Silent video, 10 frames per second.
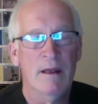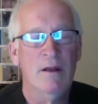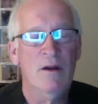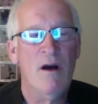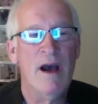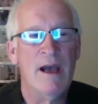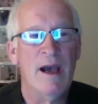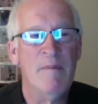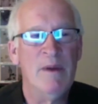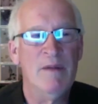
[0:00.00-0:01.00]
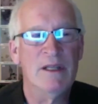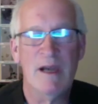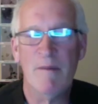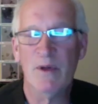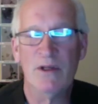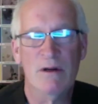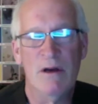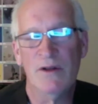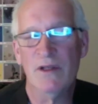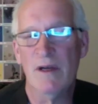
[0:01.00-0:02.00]
the temperature
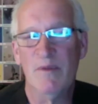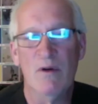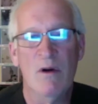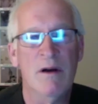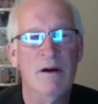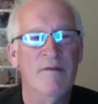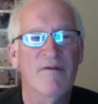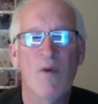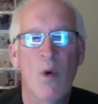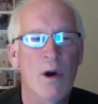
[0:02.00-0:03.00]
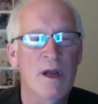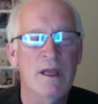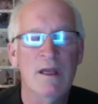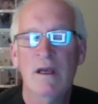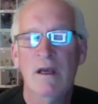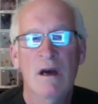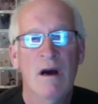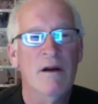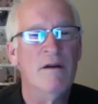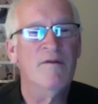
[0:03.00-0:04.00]
goes up to 140,
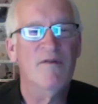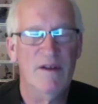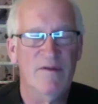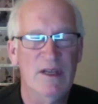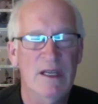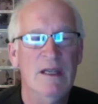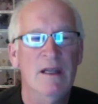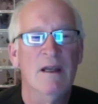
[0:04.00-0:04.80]
150,